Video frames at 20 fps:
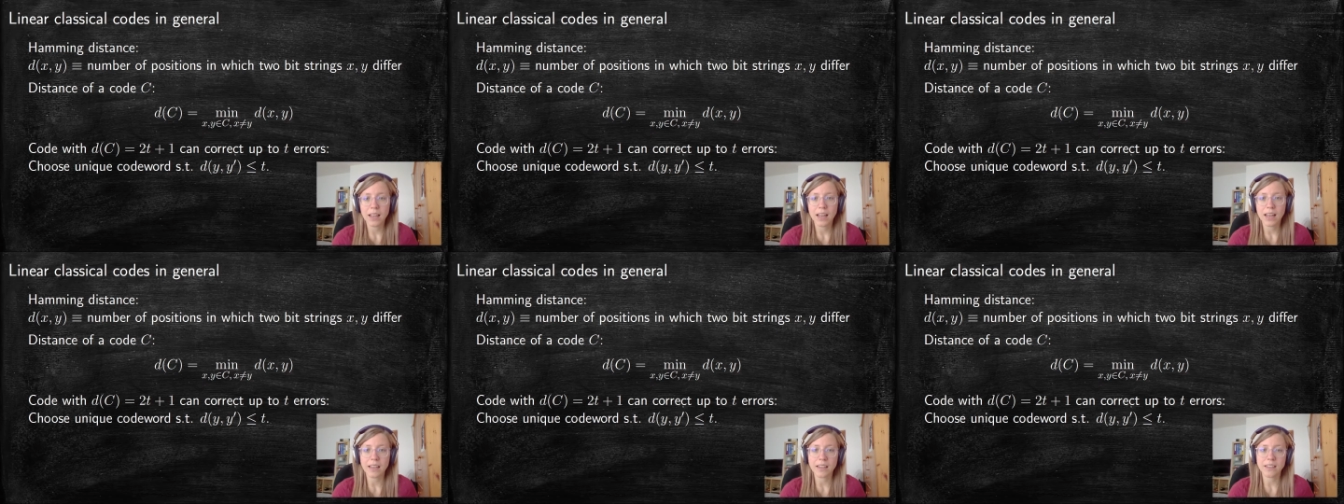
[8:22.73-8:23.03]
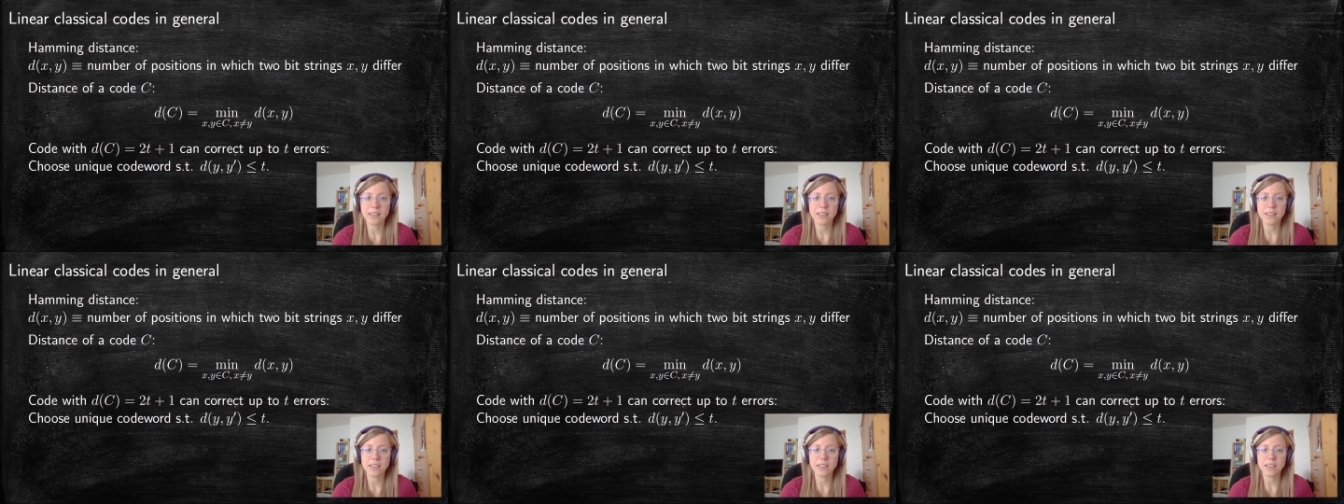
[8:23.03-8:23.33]

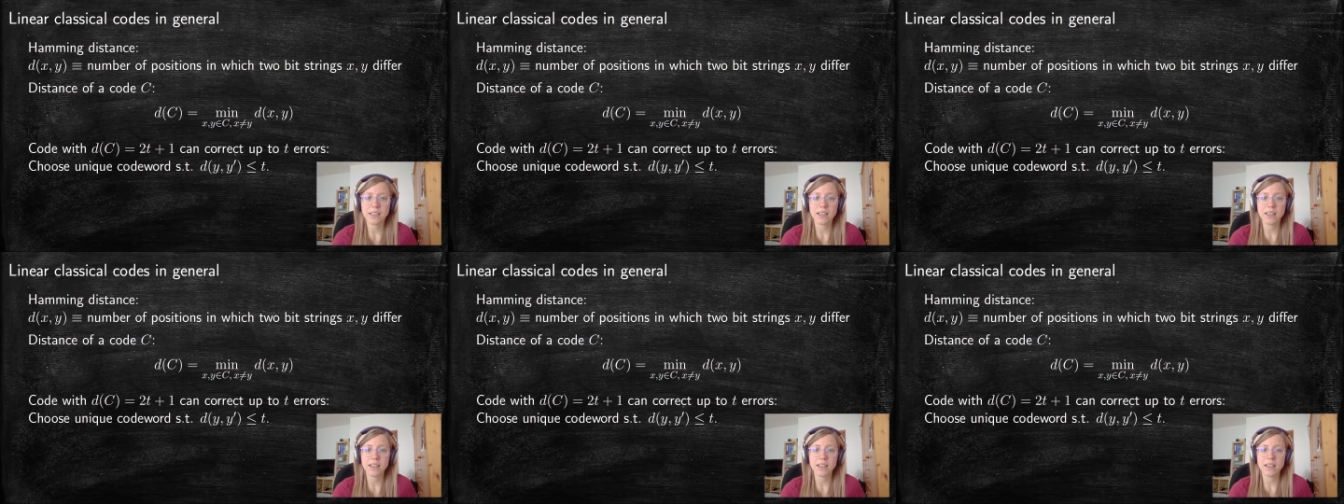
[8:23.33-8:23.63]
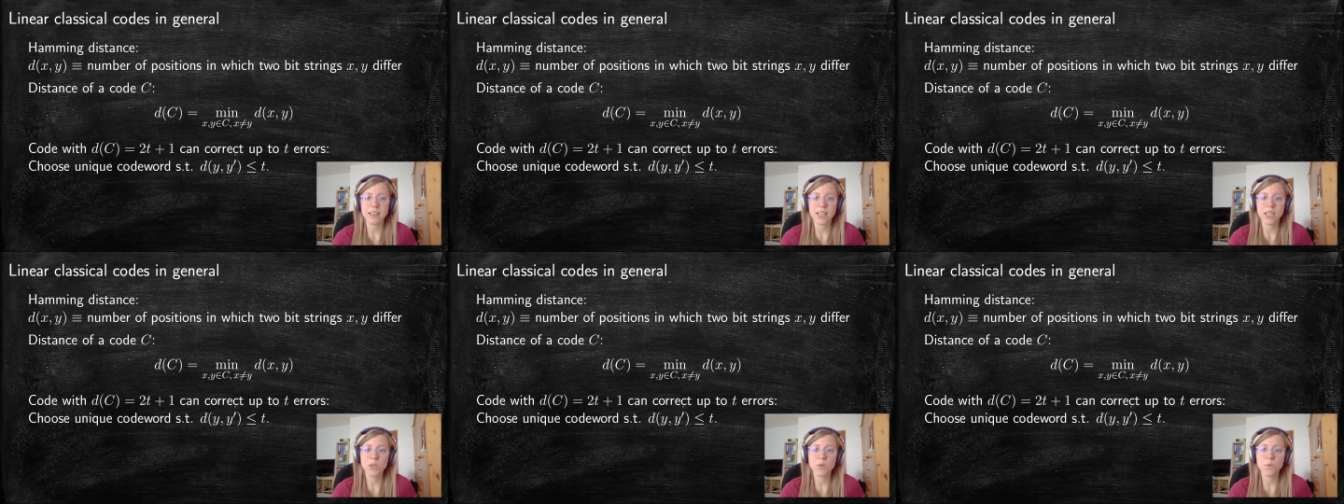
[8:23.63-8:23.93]
And
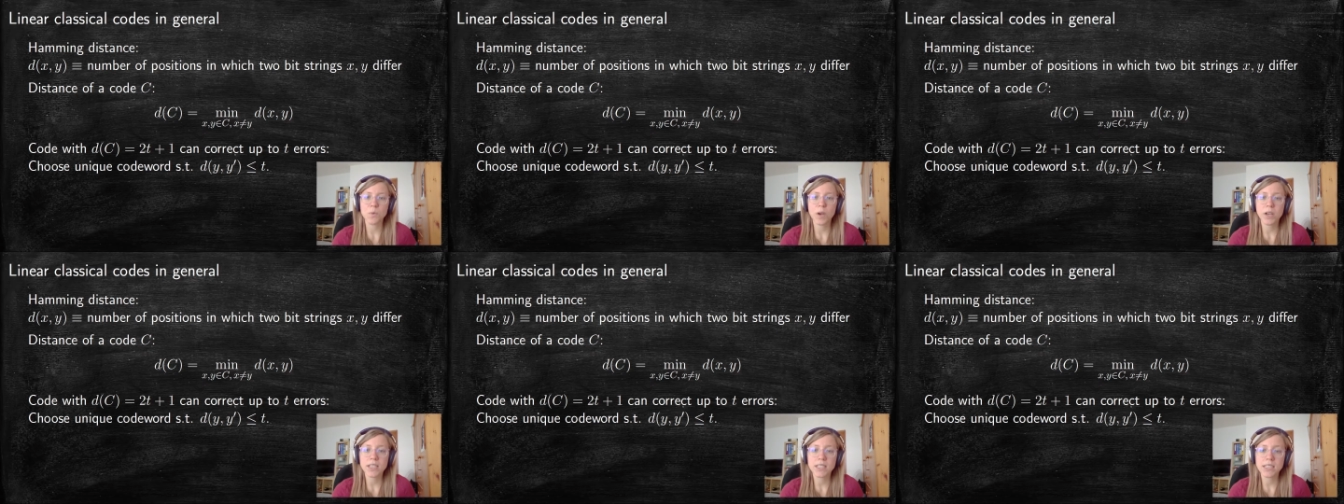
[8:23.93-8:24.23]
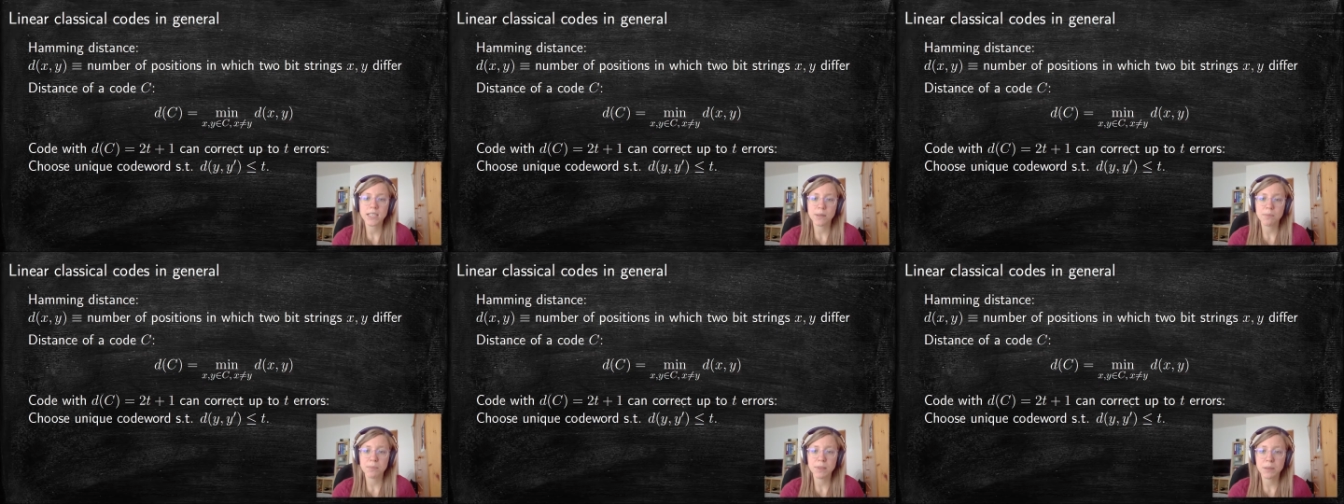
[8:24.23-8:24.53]
this works
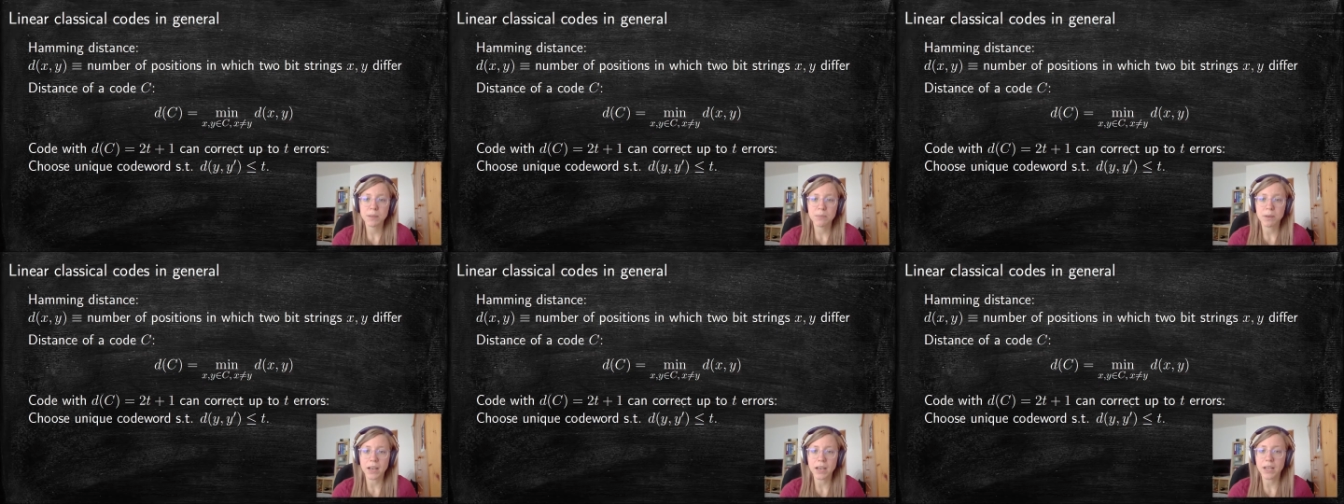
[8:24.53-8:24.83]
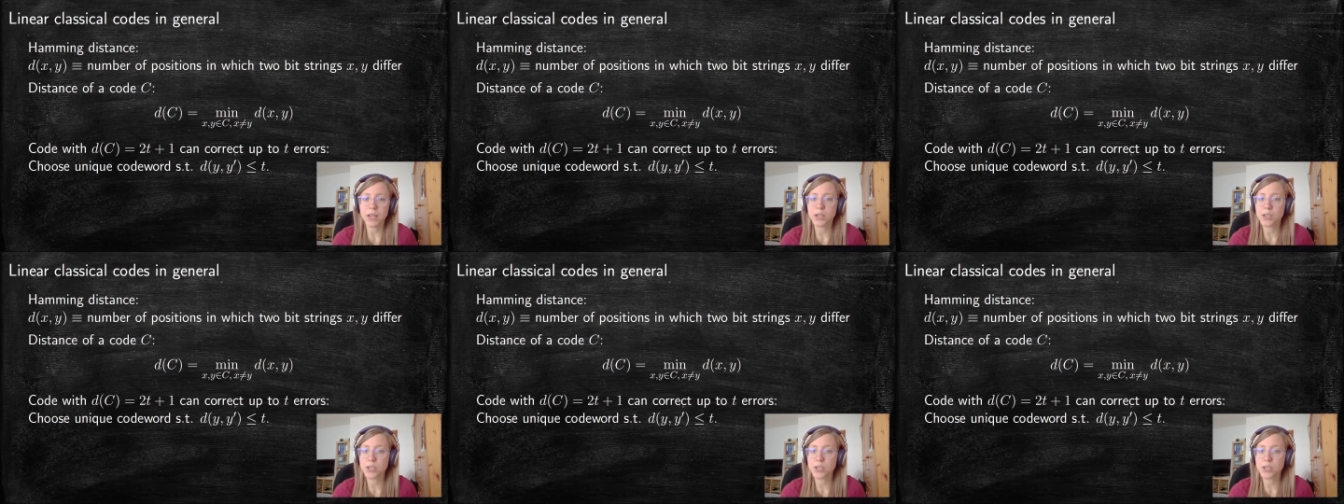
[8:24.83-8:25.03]
simply by